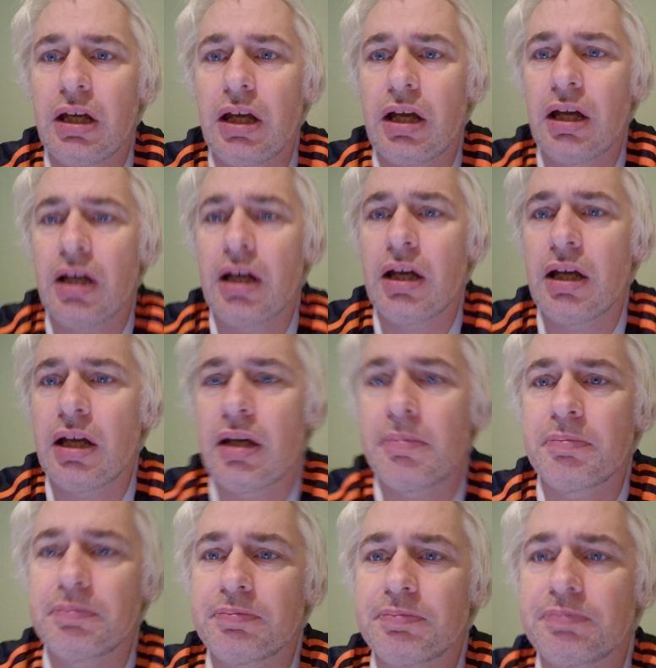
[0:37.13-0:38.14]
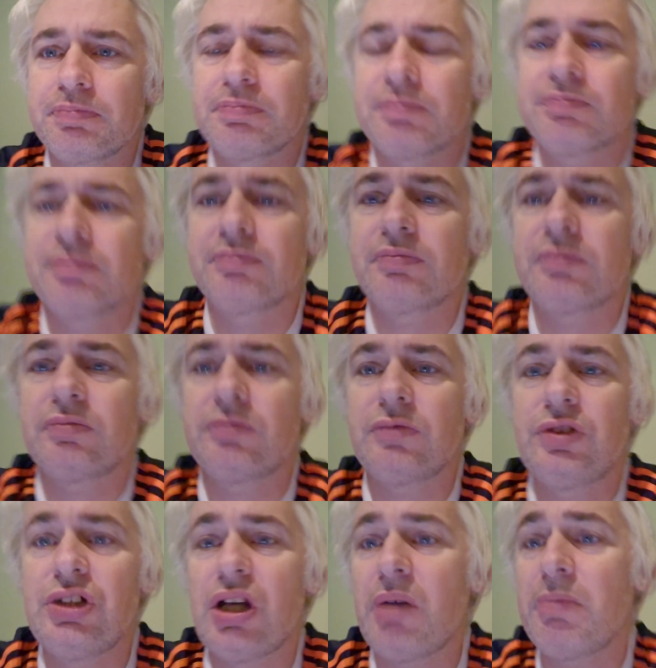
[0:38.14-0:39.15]

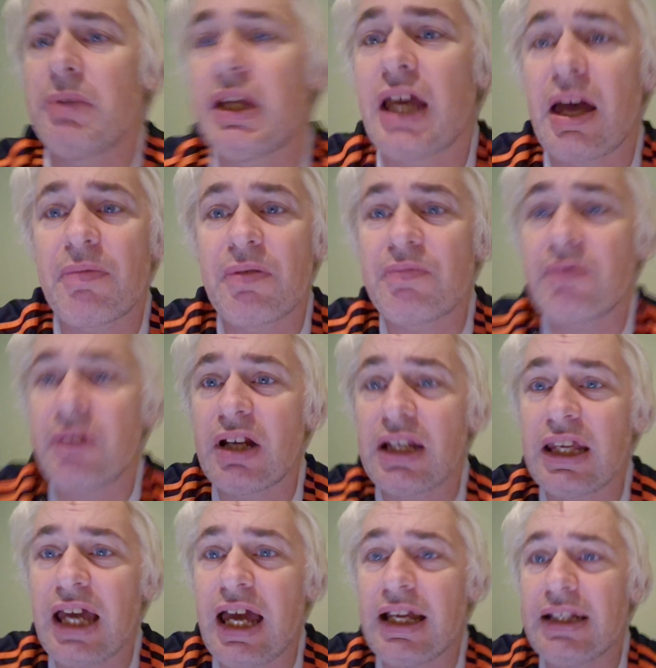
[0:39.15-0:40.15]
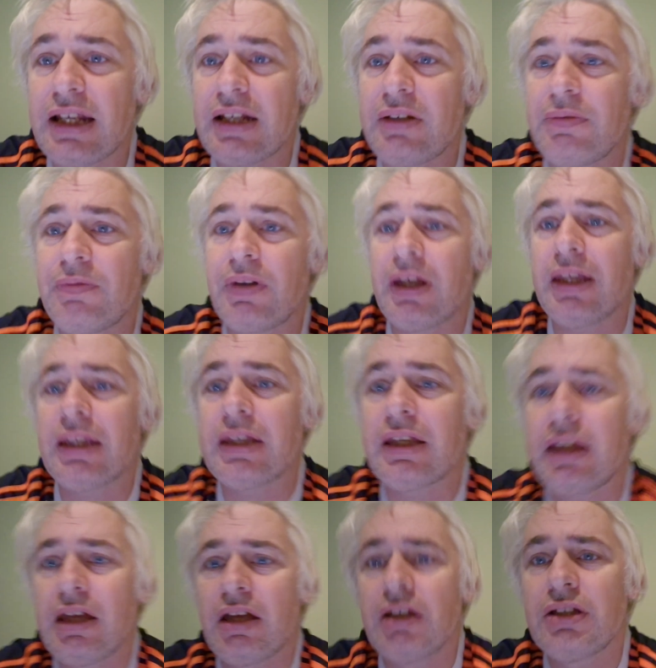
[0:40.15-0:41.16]
Germany haven't really had anything.
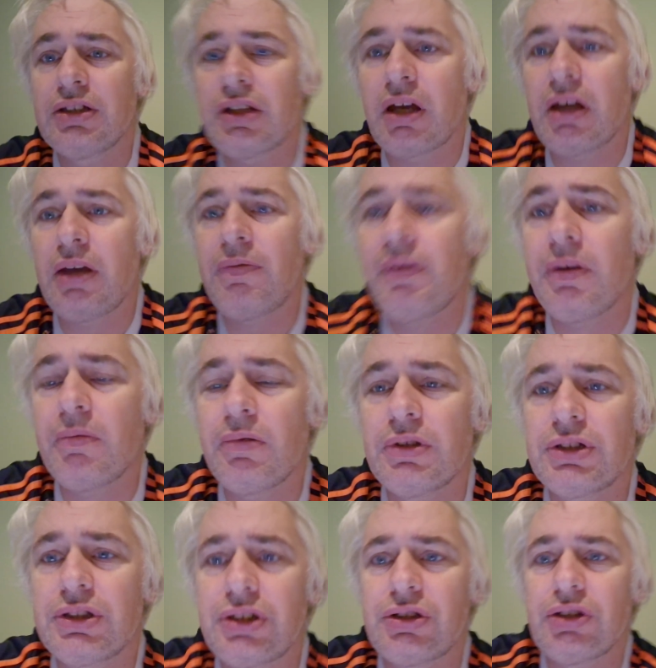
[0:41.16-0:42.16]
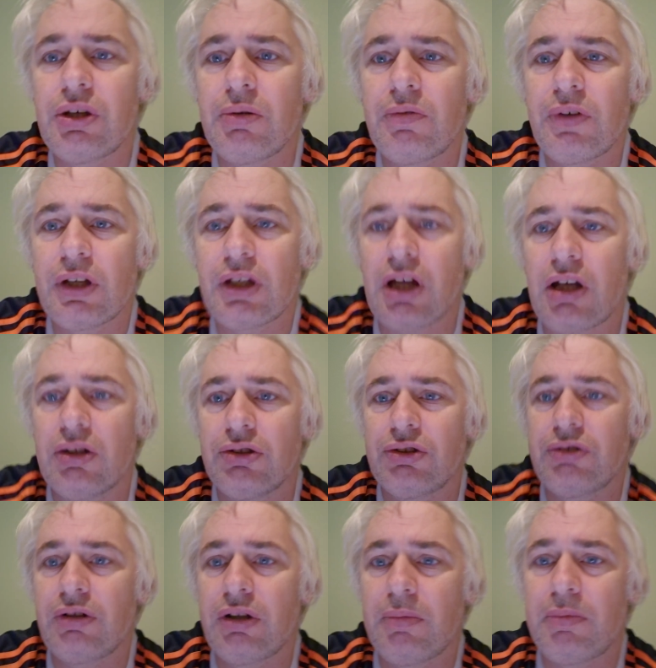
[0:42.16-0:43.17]
So if it was to do with a
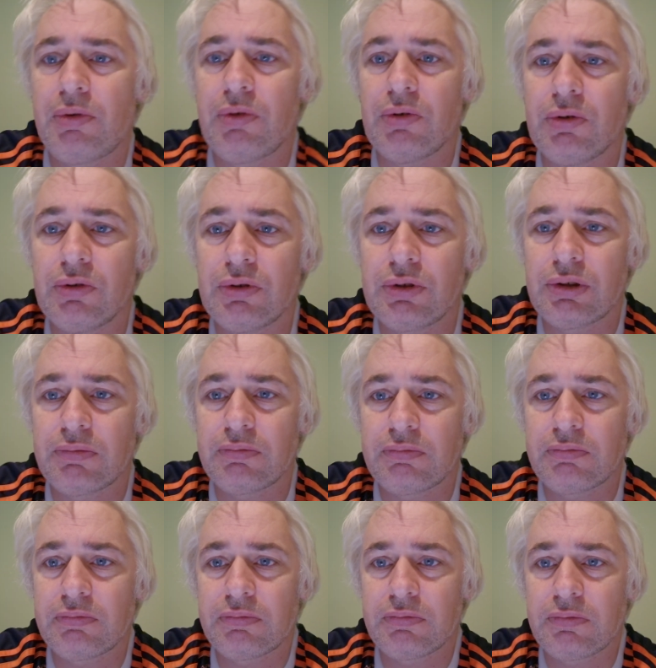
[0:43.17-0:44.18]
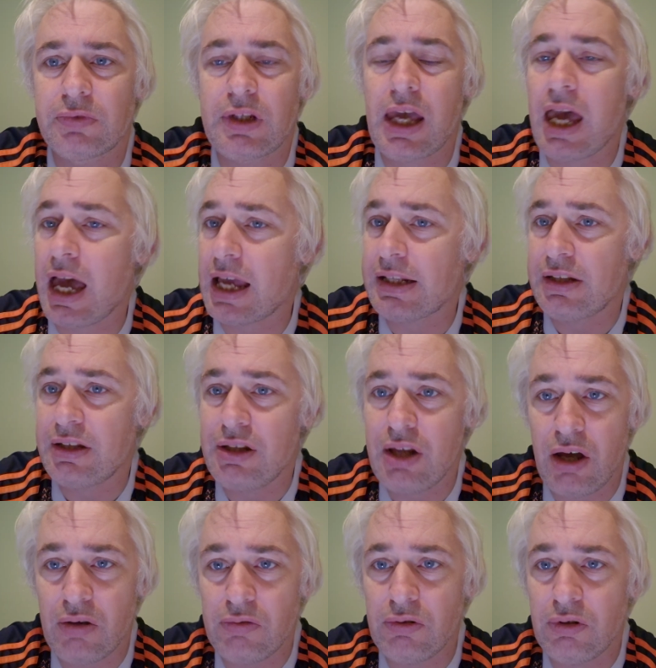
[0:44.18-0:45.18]
country abroad, they had
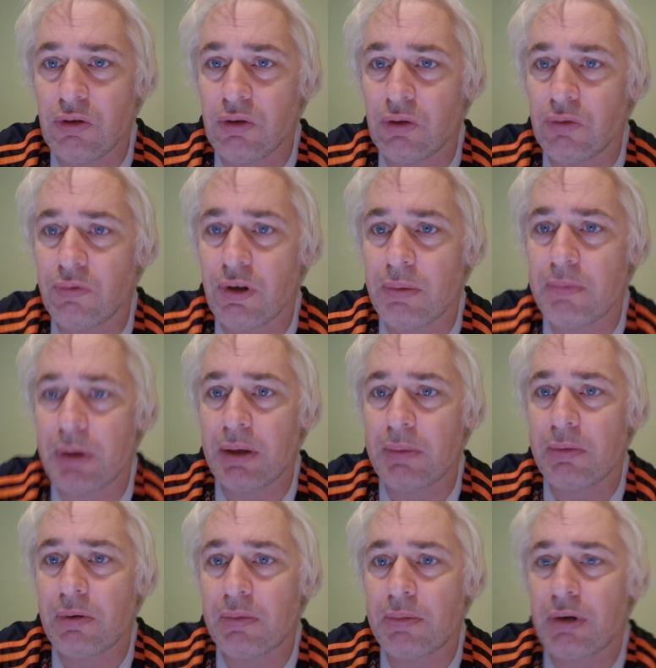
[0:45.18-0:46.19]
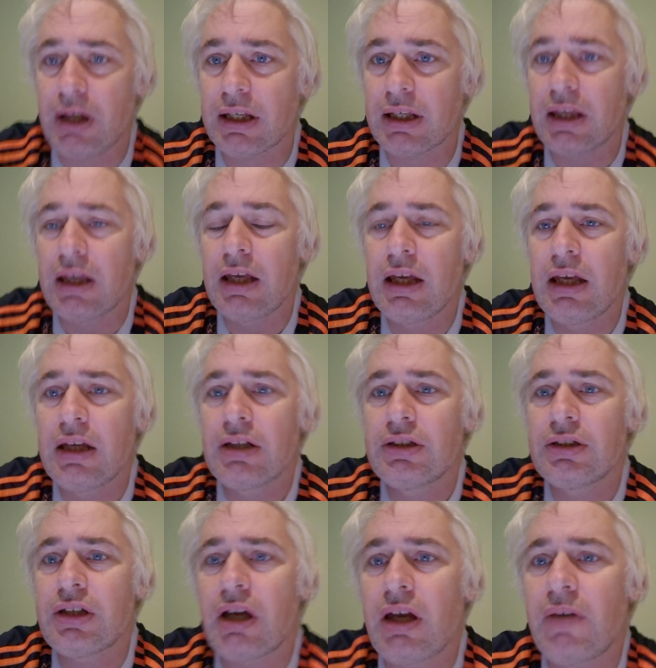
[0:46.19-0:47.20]
no law that people would break.
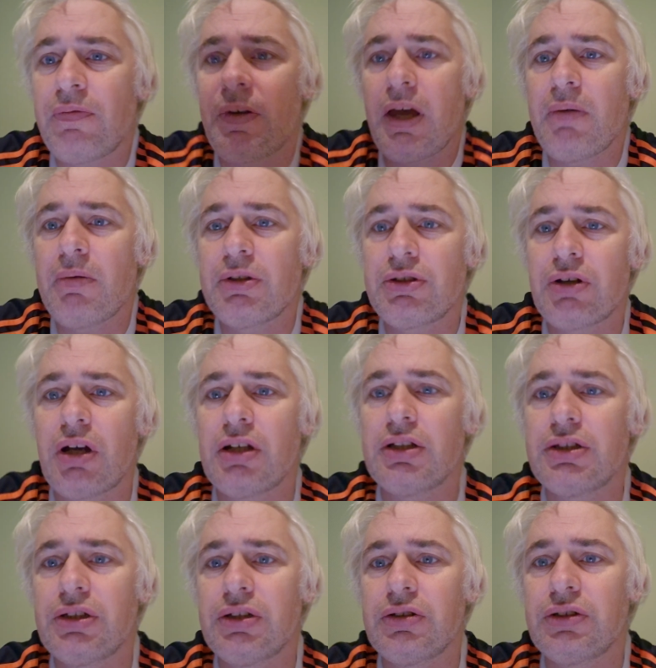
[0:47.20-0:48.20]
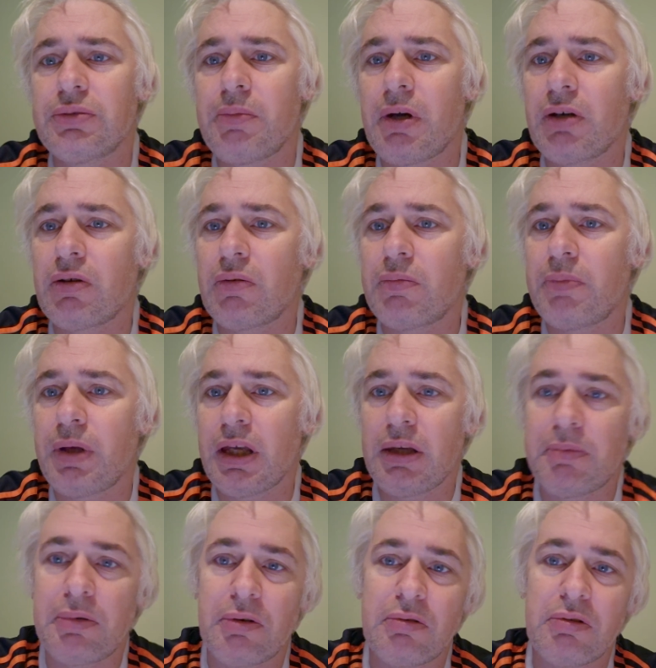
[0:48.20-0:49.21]
So if they were trying to smuggle
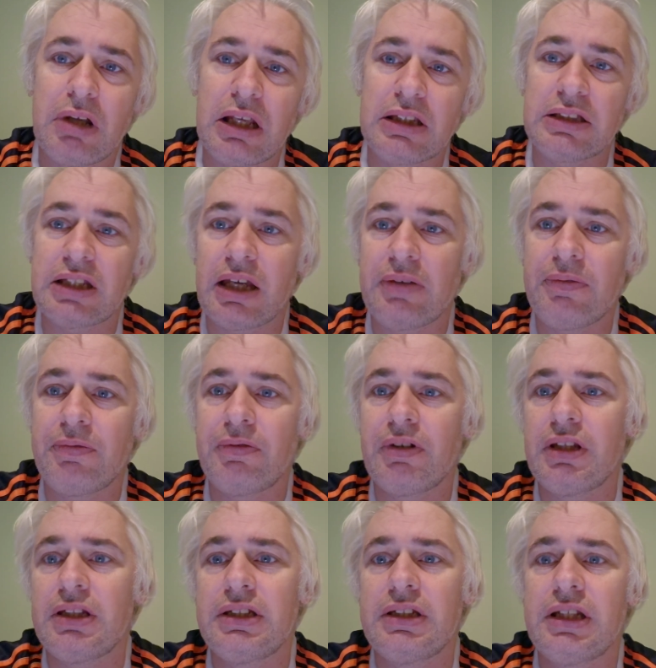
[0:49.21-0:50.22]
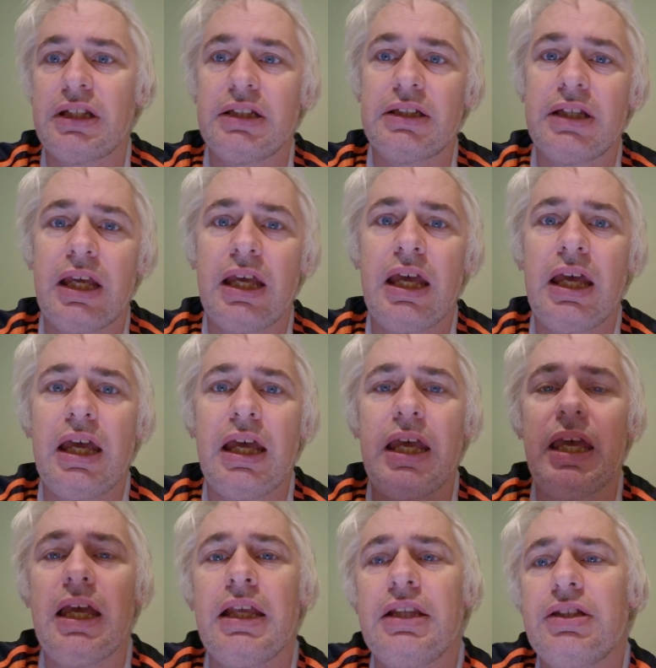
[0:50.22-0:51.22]
people, let's say, for instance,
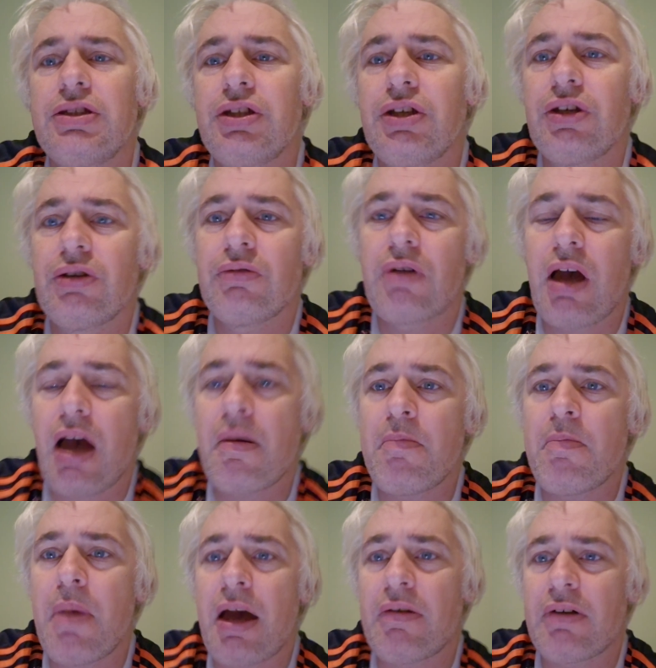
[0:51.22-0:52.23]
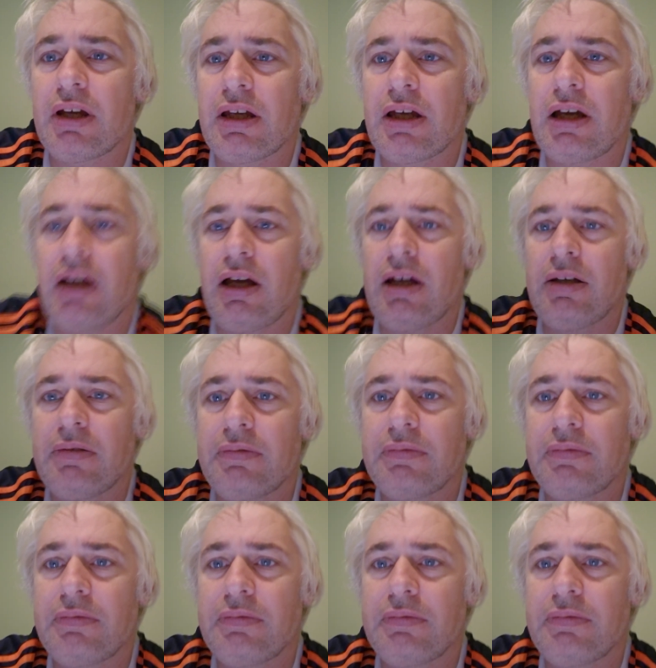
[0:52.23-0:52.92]
into America,